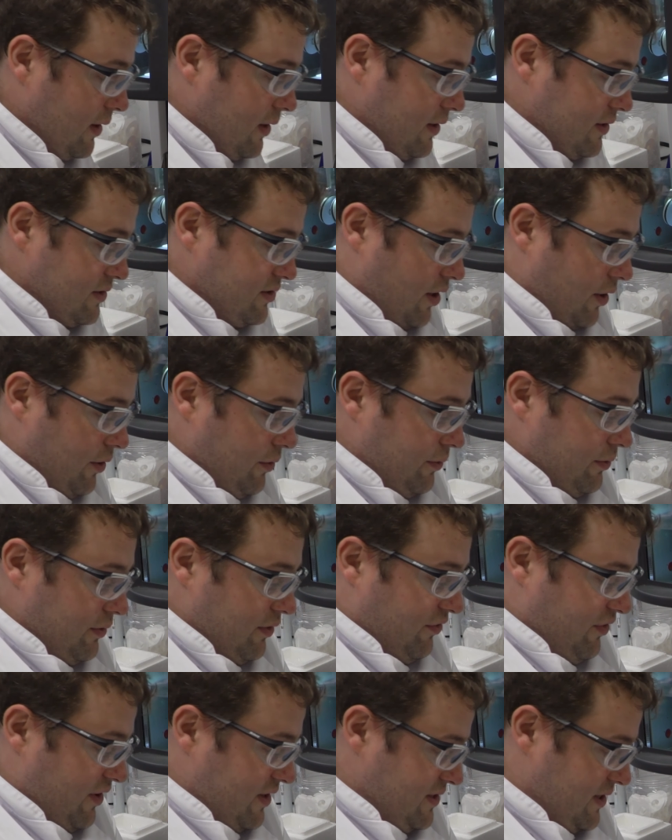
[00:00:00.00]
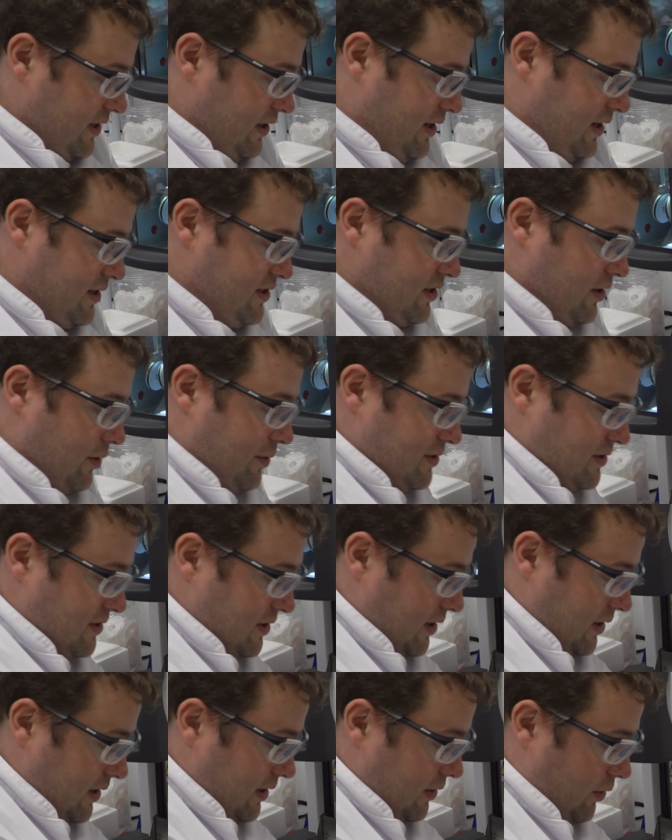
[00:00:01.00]
So the first thing you need to know is
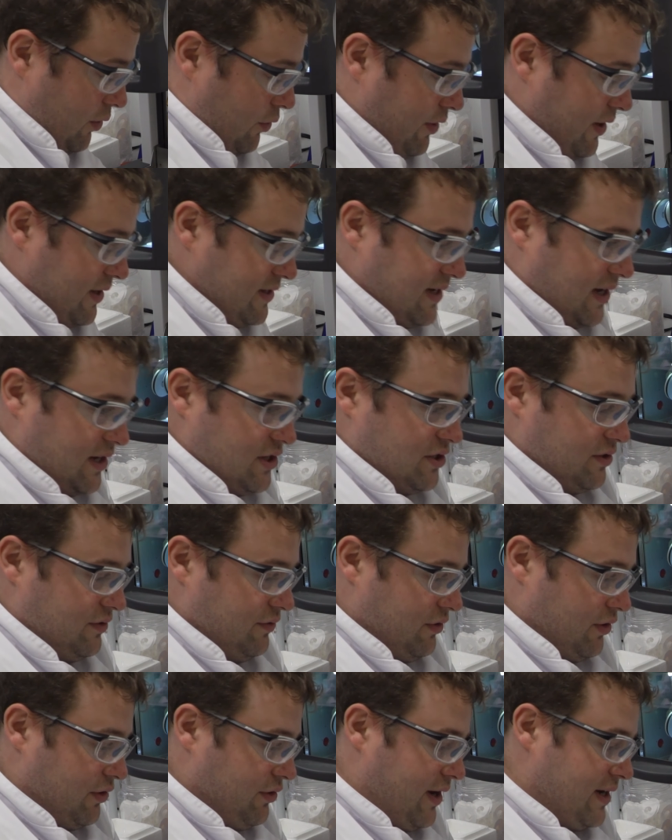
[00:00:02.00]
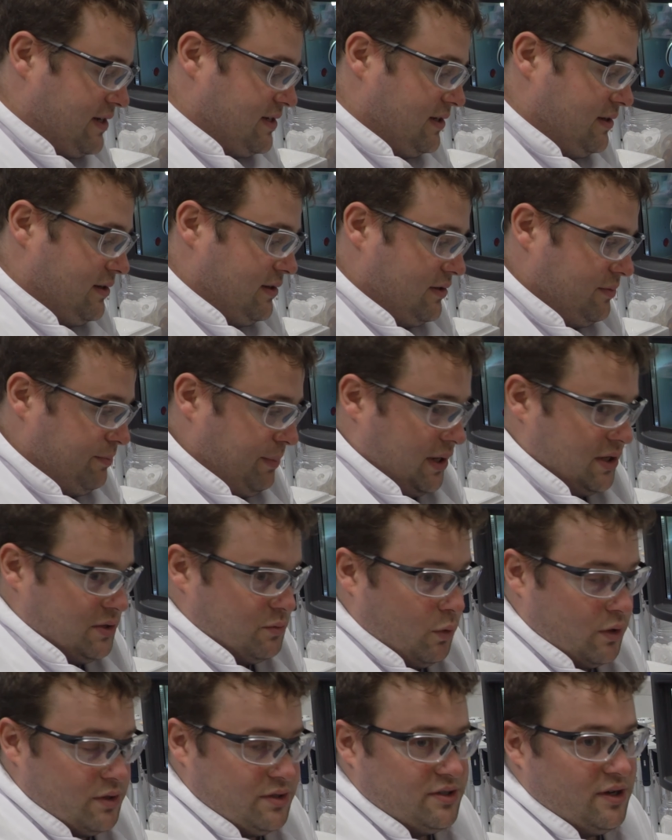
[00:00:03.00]
the orientation of the grid, because
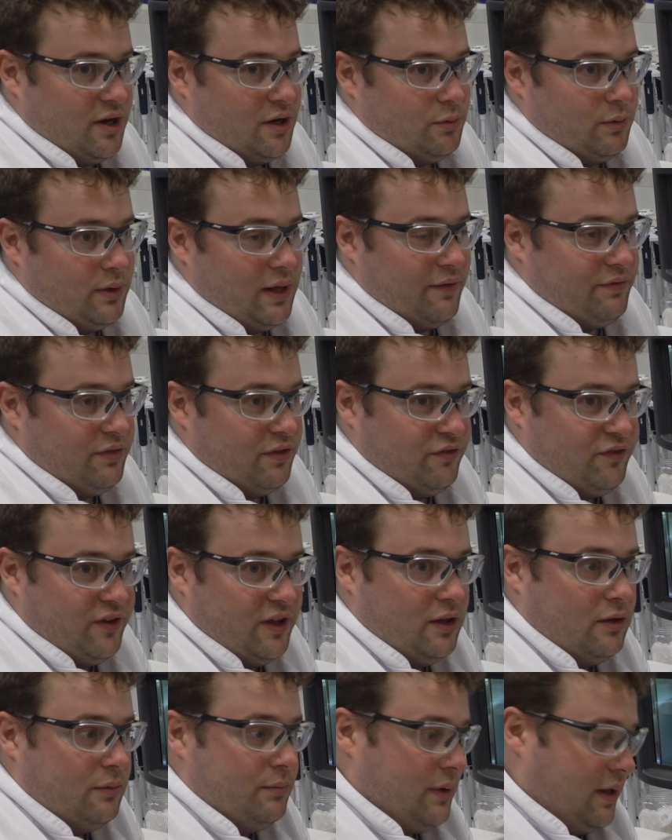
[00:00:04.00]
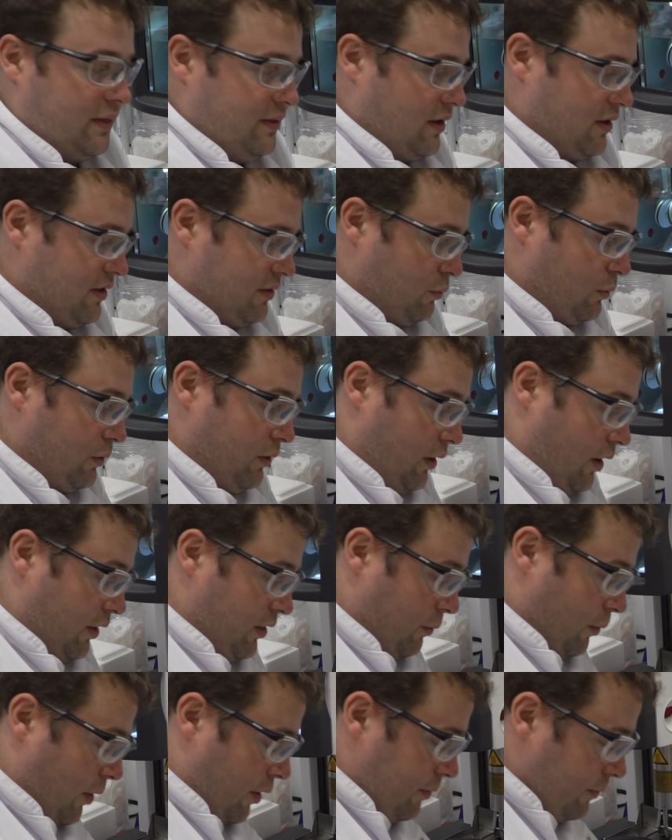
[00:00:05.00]
one side will have the film and the
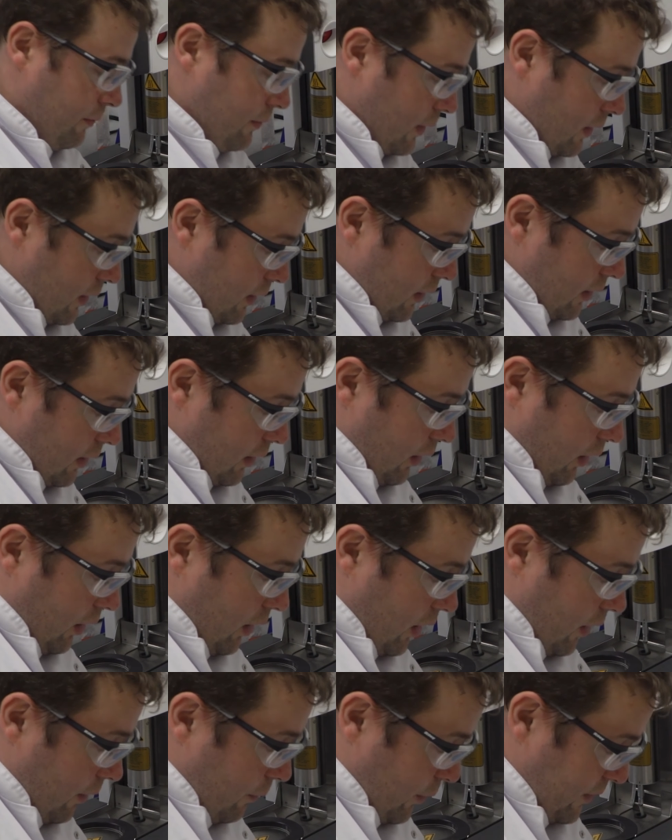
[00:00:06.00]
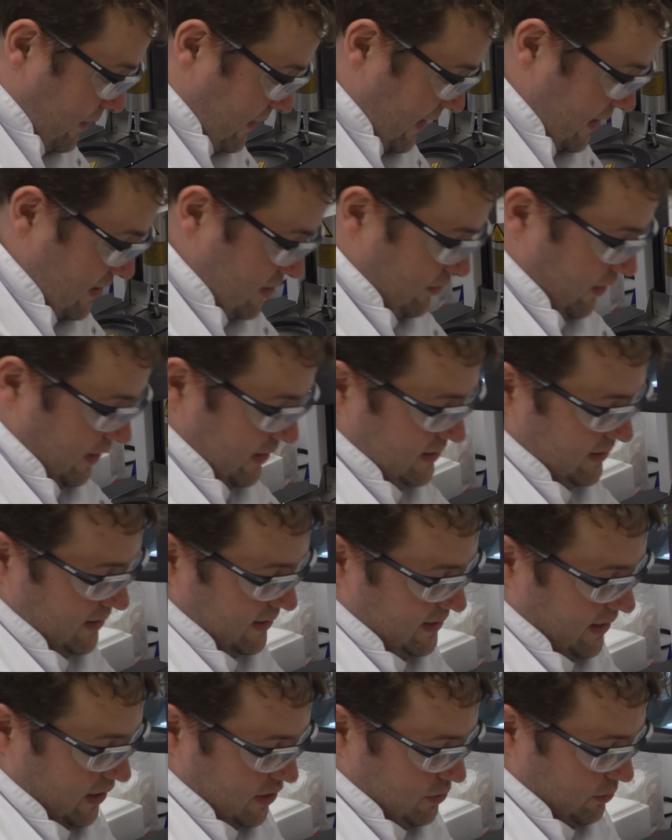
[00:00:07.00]
other won't. With these grids, it
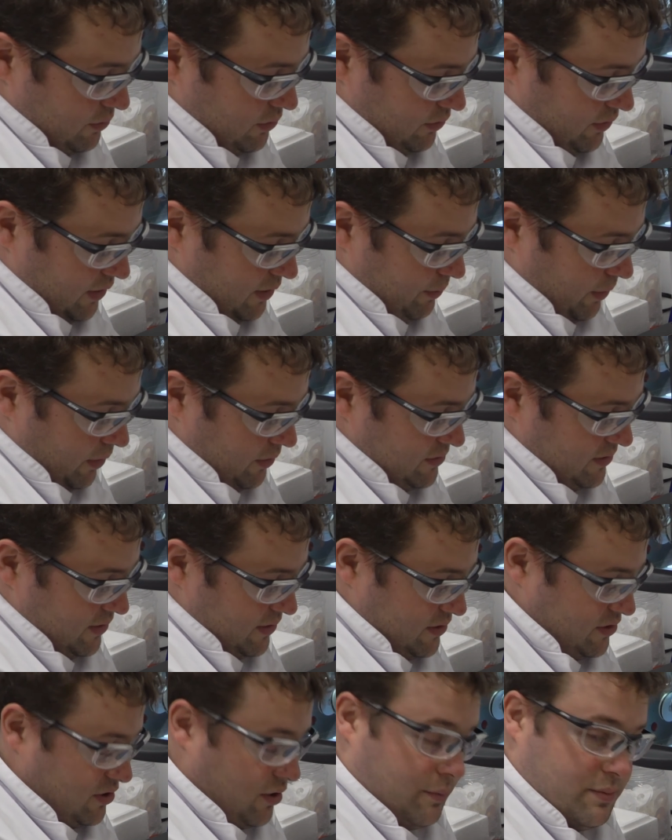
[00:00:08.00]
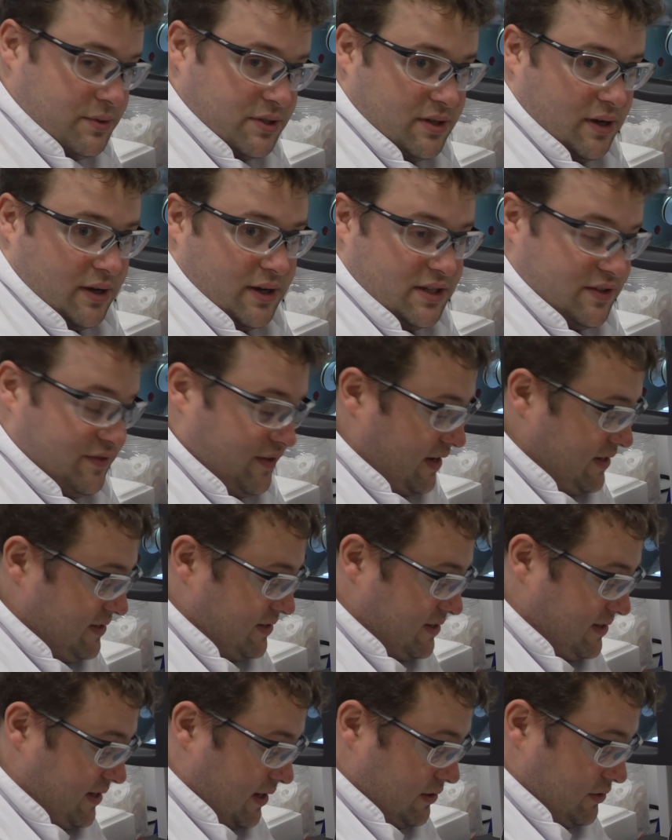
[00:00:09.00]
tells you on the grid box that the top sides face
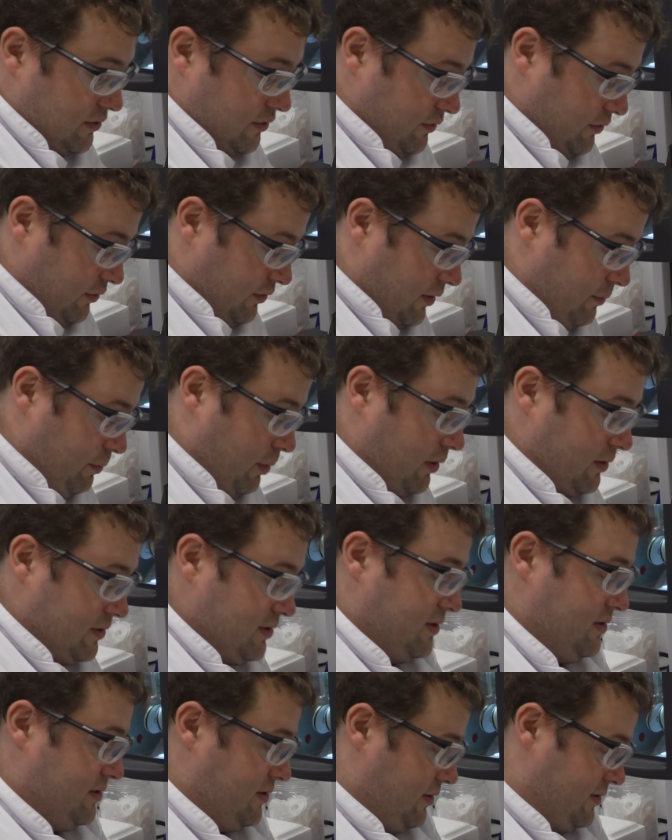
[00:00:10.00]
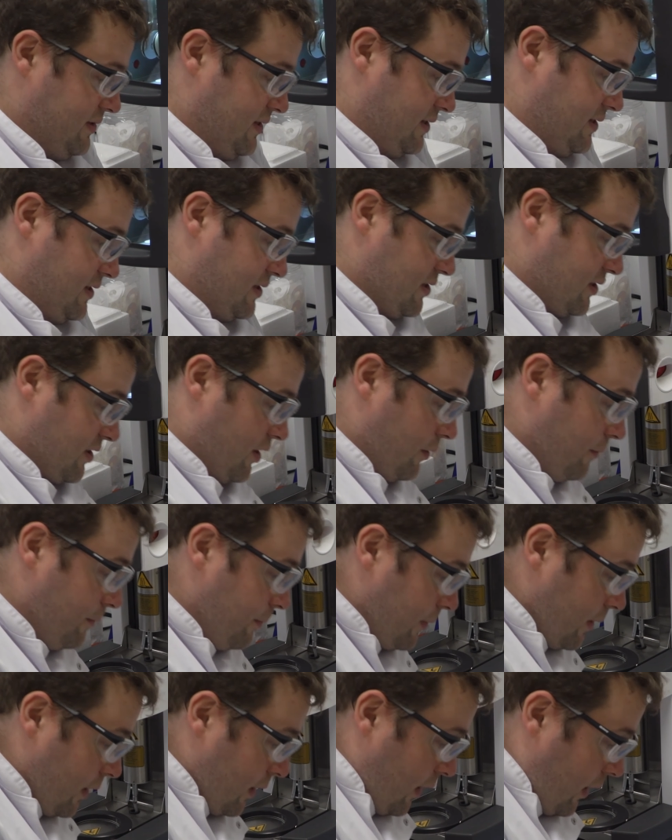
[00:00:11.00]
the center of the grid box, so it's easy to know.
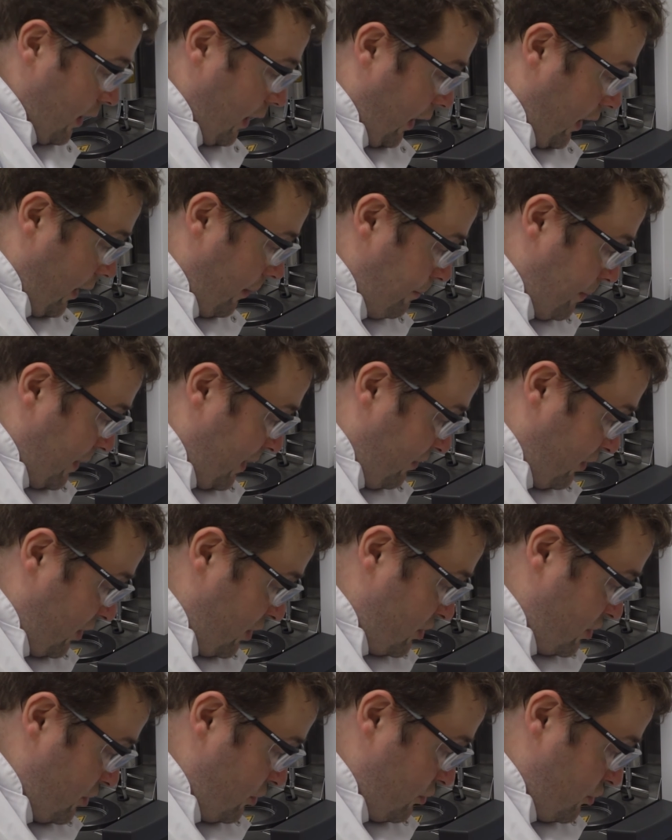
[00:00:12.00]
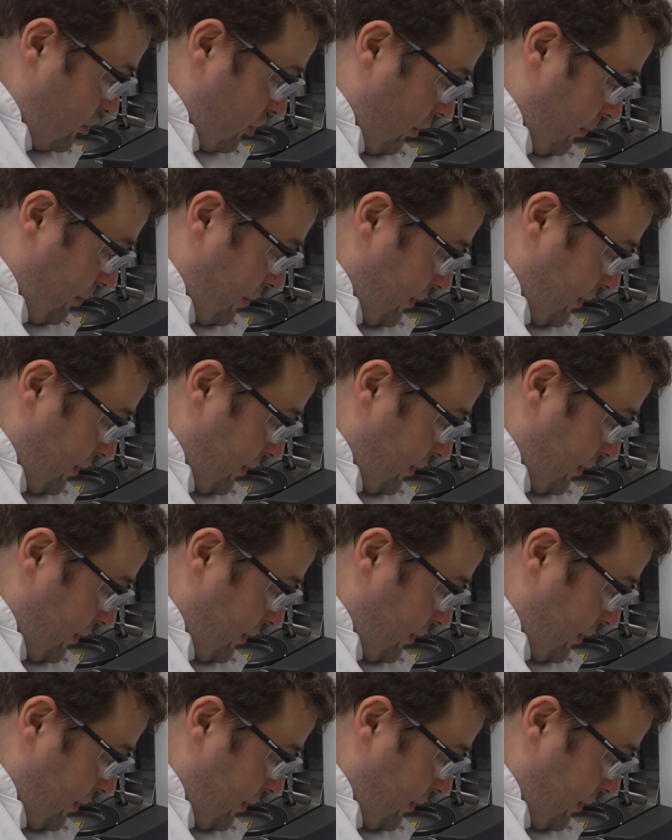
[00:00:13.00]
But if you do drop